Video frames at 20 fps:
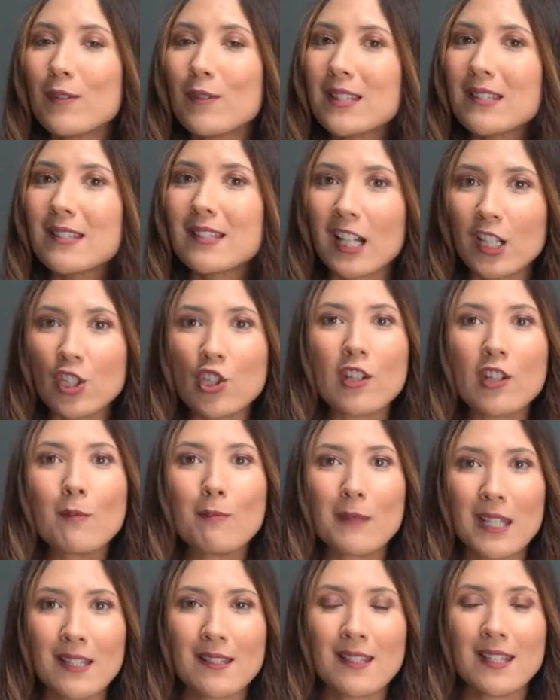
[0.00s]
was such an
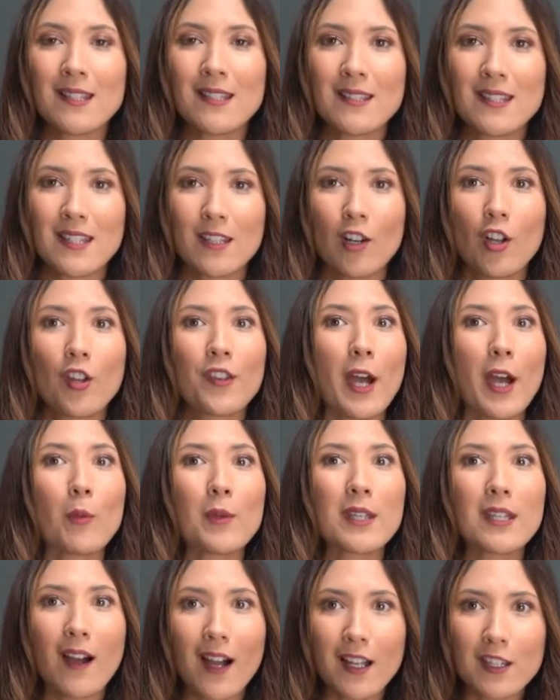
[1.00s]
amazing deal that
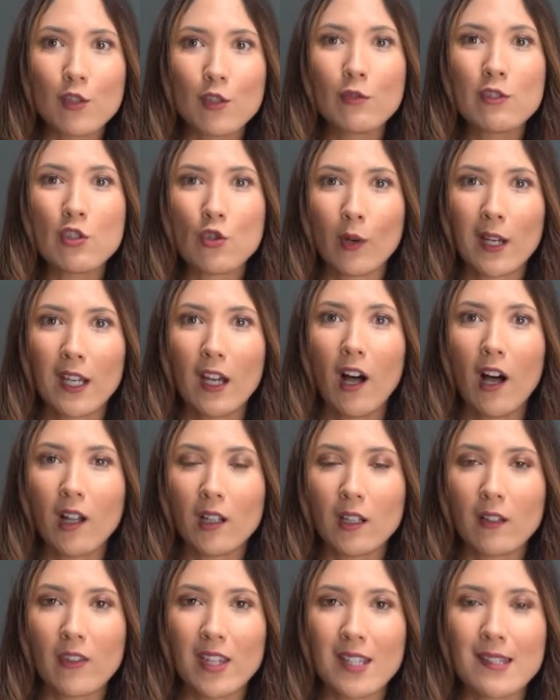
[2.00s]
we got to enjoy
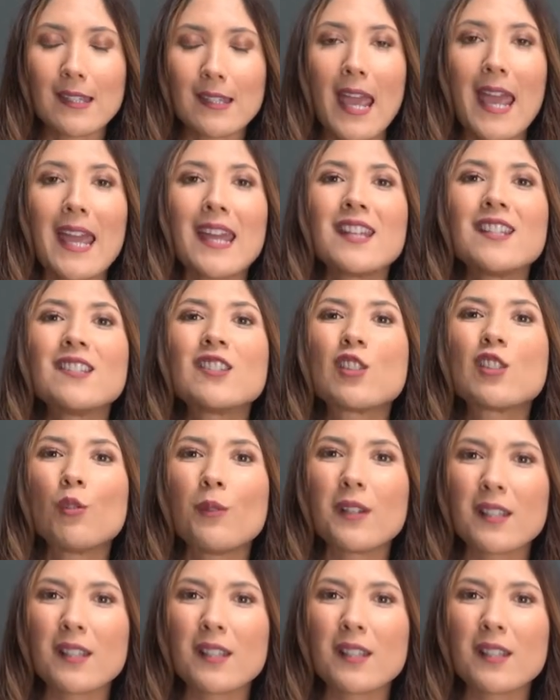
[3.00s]
all of this and to